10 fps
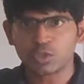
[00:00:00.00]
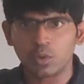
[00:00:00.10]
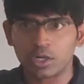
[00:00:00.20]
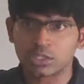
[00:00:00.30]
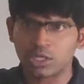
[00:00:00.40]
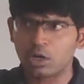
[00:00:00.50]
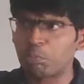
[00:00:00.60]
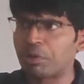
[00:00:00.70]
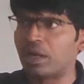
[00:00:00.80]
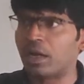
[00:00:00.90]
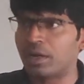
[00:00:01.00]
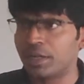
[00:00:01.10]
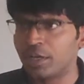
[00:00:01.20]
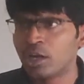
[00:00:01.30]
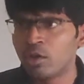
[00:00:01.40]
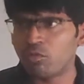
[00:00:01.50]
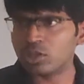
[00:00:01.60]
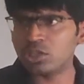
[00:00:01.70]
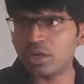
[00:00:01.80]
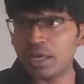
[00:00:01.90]
which works on priority.
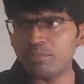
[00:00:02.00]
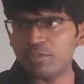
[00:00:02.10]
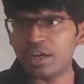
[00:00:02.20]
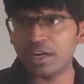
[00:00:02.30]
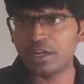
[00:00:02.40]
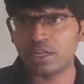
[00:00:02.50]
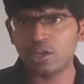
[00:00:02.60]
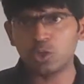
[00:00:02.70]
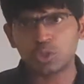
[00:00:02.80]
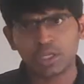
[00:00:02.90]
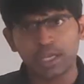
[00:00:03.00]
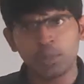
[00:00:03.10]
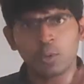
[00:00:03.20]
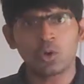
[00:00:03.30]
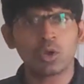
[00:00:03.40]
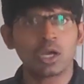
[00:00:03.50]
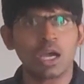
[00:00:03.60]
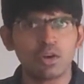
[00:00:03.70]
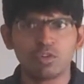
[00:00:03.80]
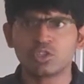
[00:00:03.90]
First time we are introducing a
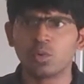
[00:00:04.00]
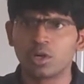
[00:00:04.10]
protocol which